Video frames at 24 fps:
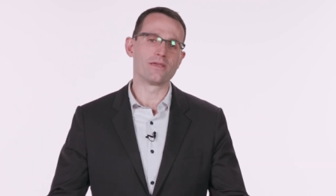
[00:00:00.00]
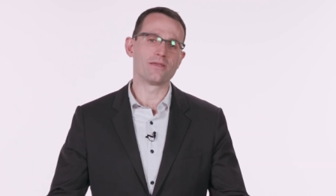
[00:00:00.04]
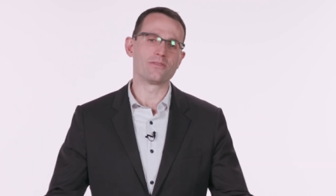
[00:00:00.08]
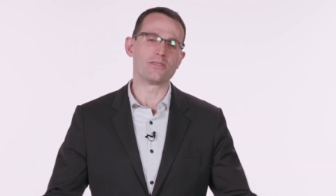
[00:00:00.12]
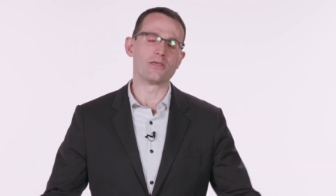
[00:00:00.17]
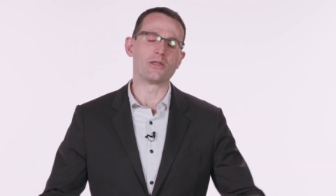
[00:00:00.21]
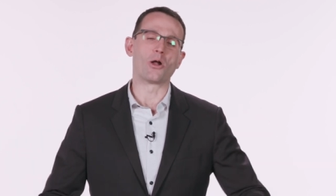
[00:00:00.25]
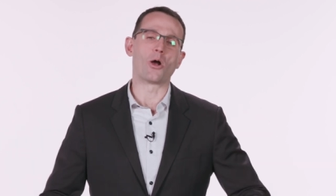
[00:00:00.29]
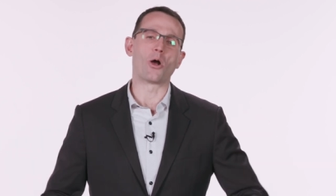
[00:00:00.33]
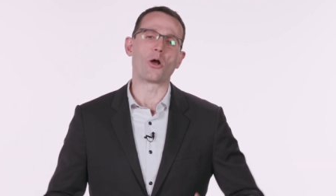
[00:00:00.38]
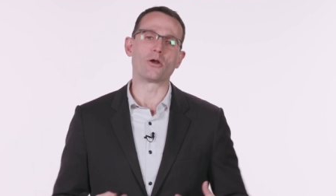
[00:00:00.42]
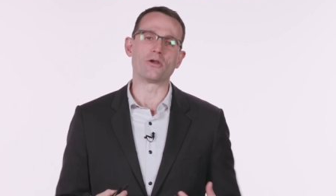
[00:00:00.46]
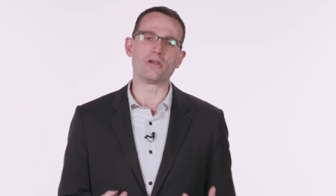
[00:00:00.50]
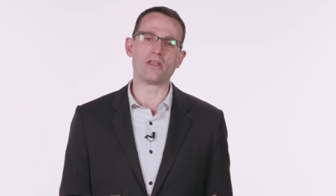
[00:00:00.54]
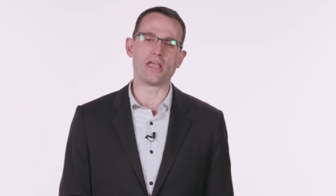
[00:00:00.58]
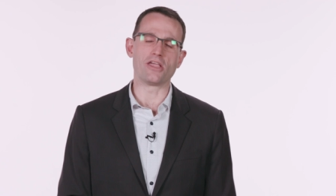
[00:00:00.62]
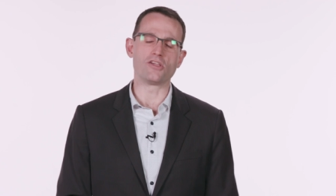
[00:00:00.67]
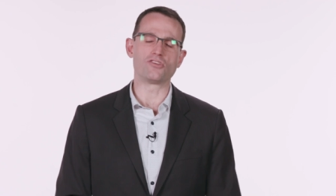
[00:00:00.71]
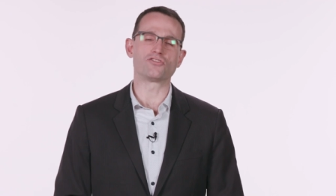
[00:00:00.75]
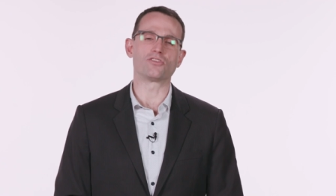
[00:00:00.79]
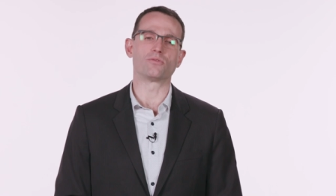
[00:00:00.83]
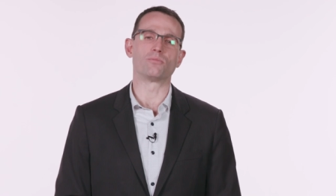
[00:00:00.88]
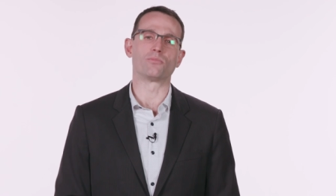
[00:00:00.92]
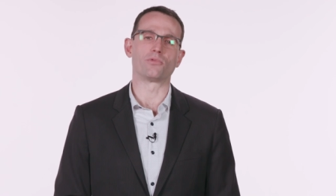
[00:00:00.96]
that our
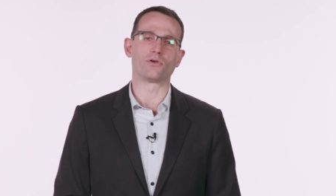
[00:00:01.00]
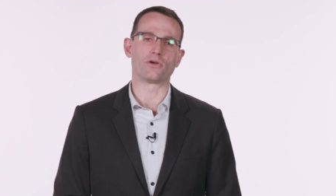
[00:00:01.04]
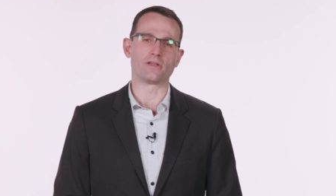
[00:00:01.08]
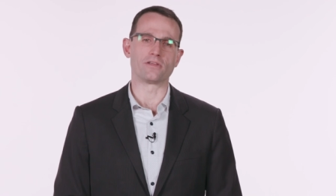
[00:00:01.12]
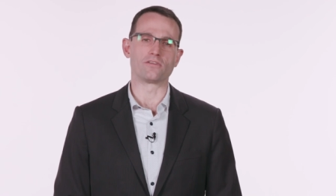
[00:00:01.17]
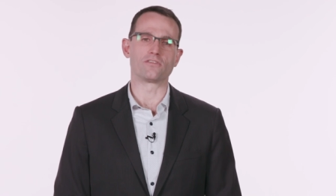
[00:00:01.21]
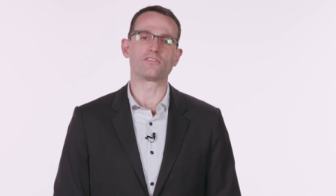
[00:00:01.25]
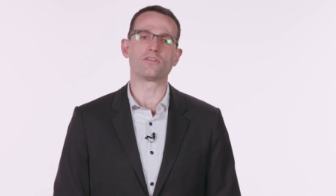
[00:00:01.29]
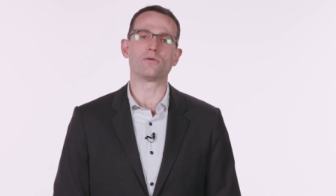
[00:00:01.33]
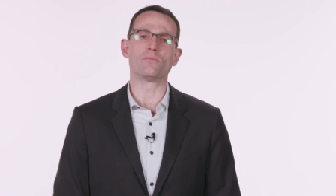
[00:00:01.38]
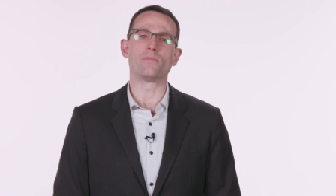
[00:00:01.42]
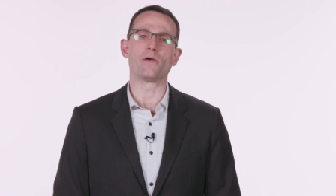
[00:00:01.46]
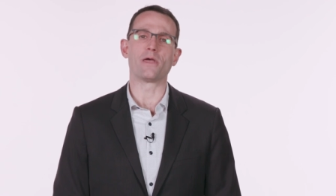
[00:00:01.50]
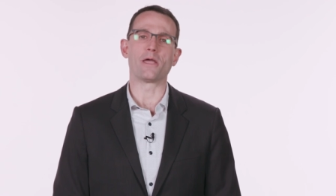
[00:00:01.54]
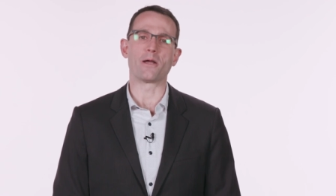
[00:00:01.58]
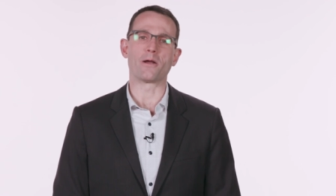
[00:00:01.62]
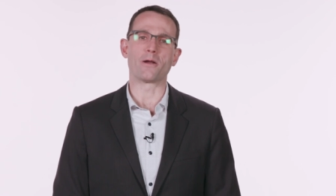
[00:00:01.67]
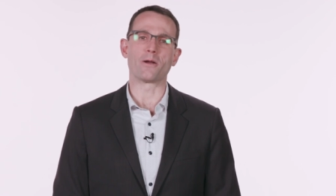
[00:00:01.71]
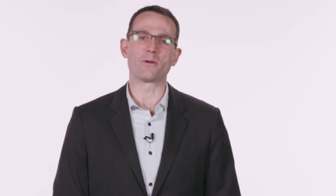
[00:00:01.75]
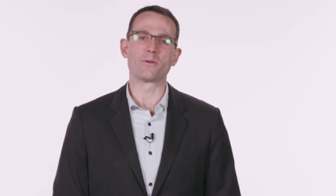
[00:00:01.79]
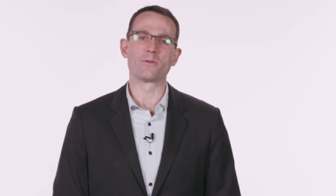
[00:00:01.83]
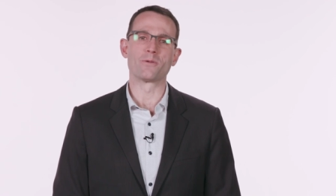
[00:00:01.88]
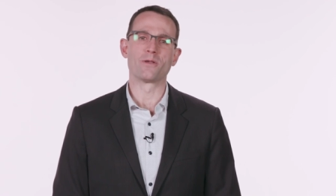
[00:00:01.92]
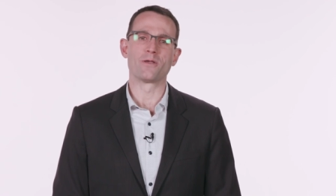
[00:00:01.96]
nation brings to
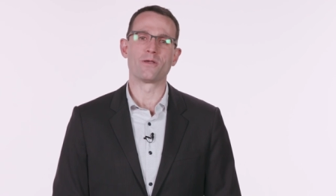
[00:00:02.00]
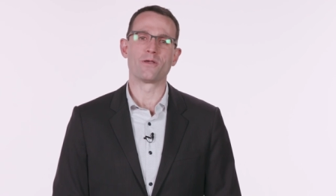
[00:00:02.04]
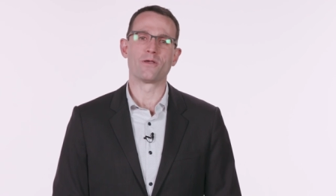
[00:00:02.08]
bear.